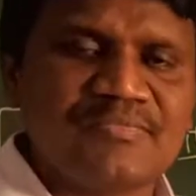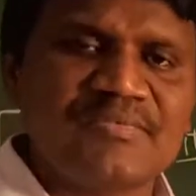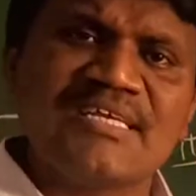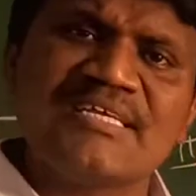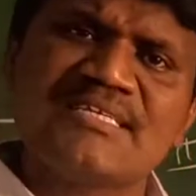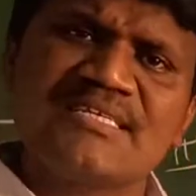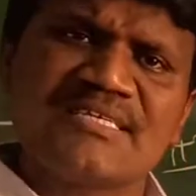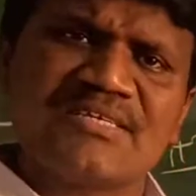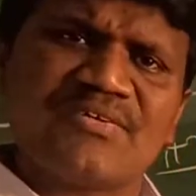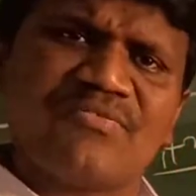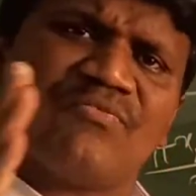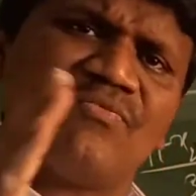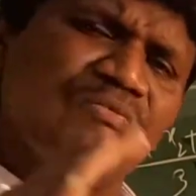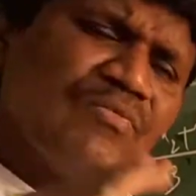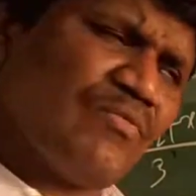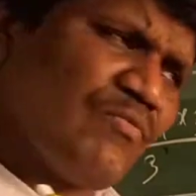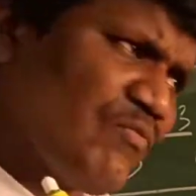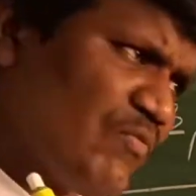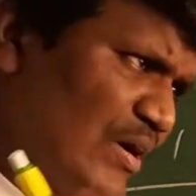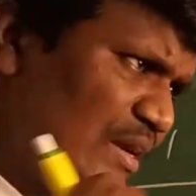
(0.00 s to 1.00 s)
This is the
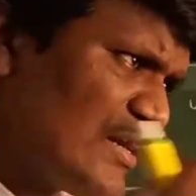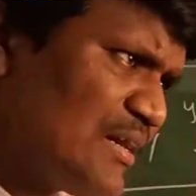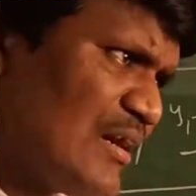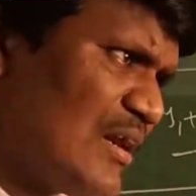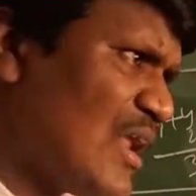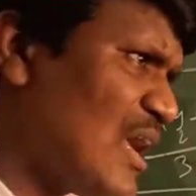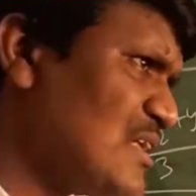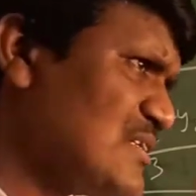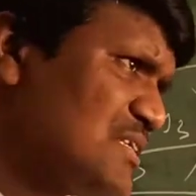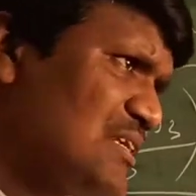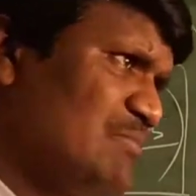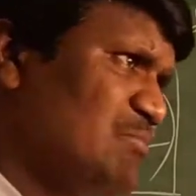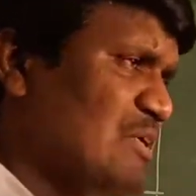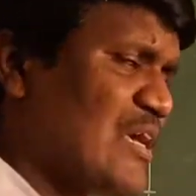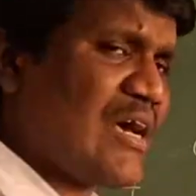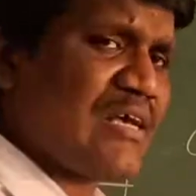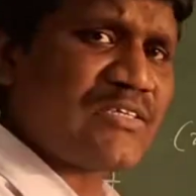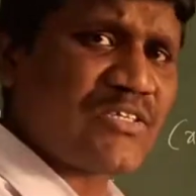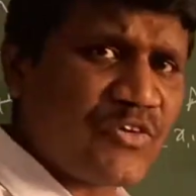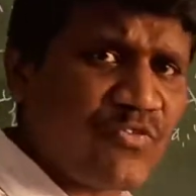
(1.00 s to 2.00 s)
one last time they
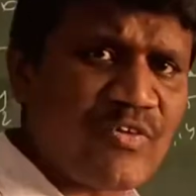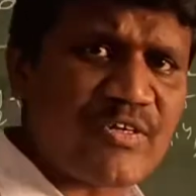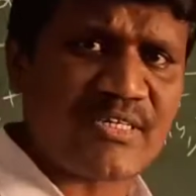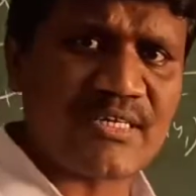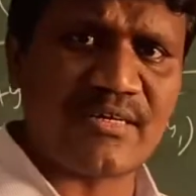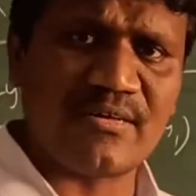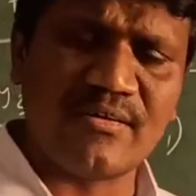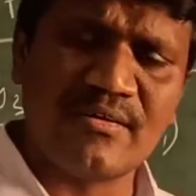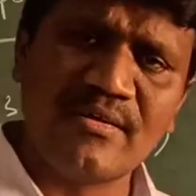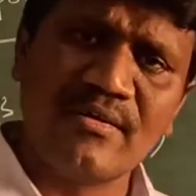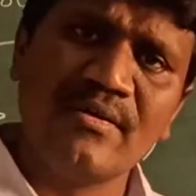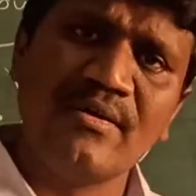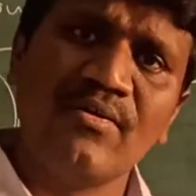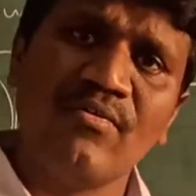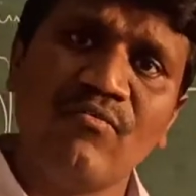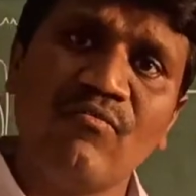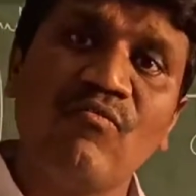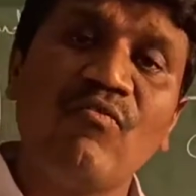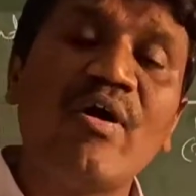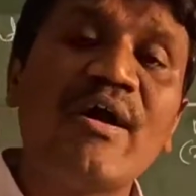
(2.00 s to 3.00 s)
asked question.
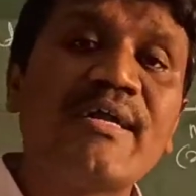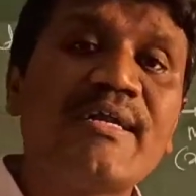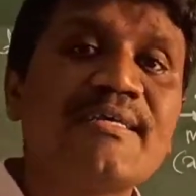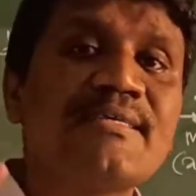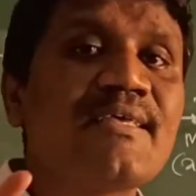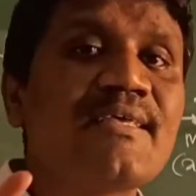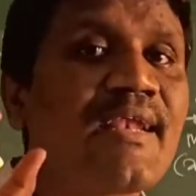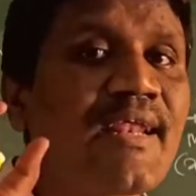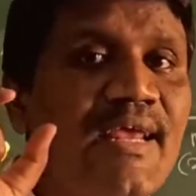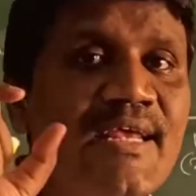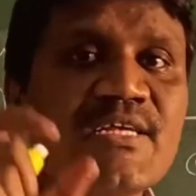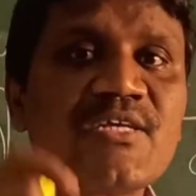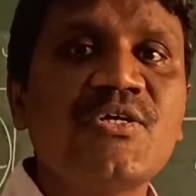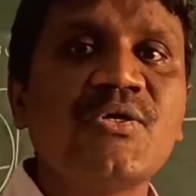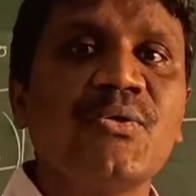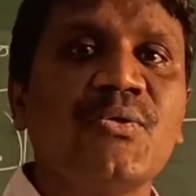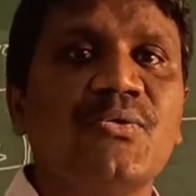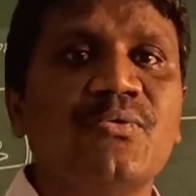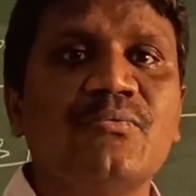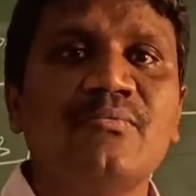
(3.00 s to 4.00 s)
What is the
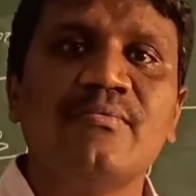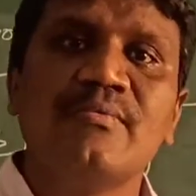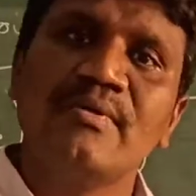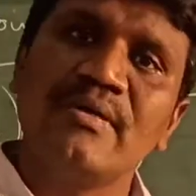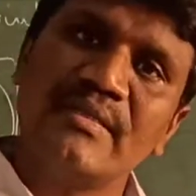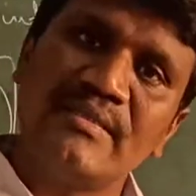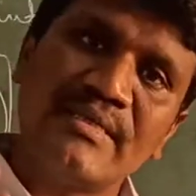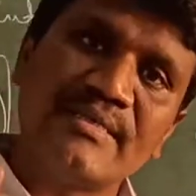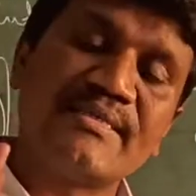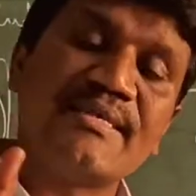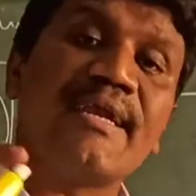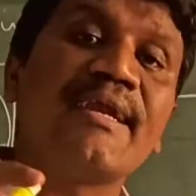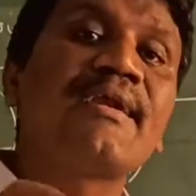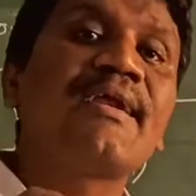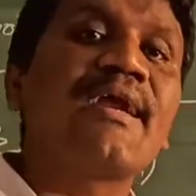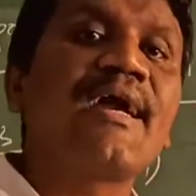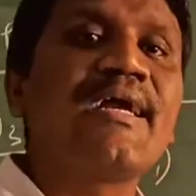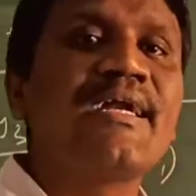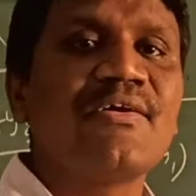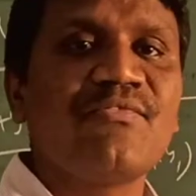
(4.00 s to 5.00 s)
ratio the
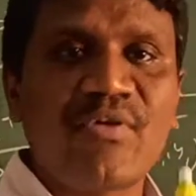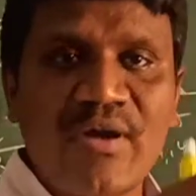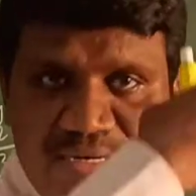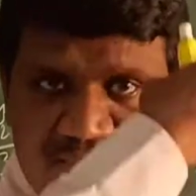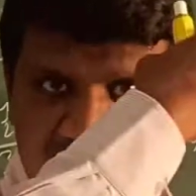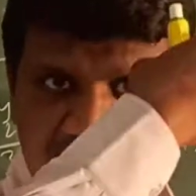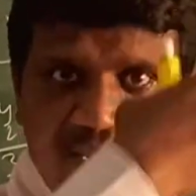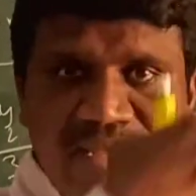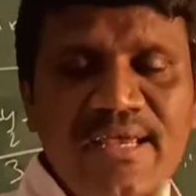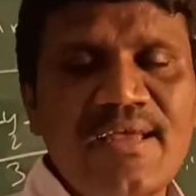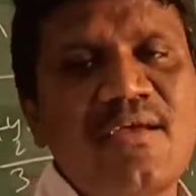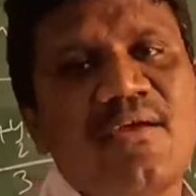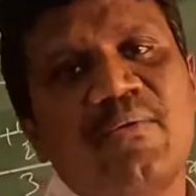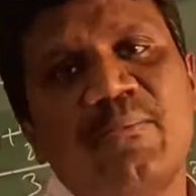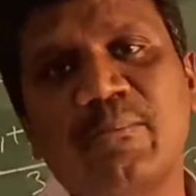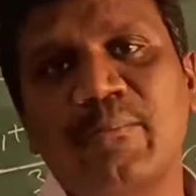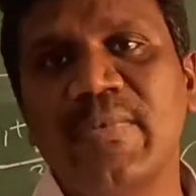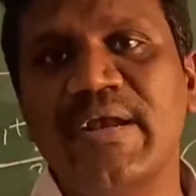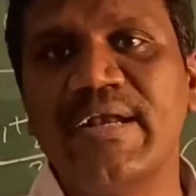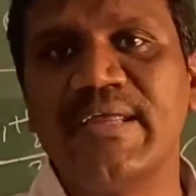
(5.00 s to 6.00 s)
centroid divides a
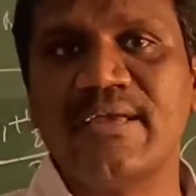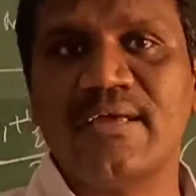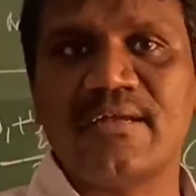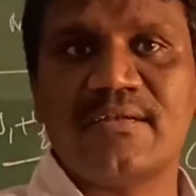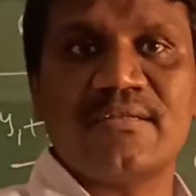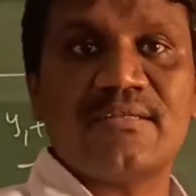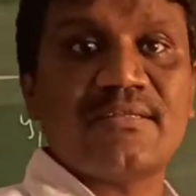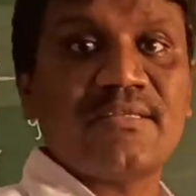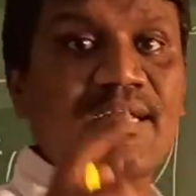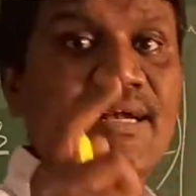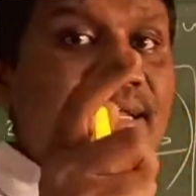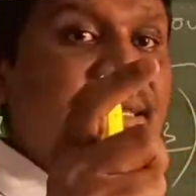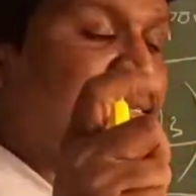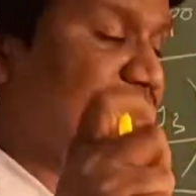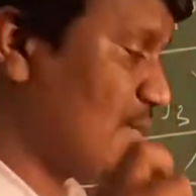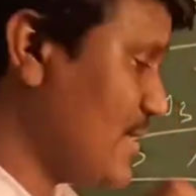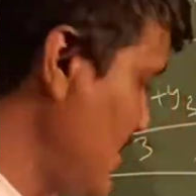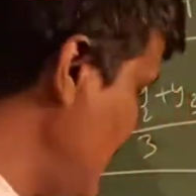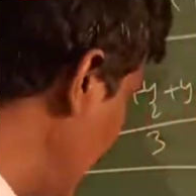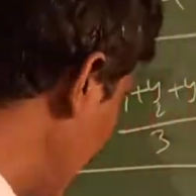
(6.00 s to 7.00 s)
median? That is a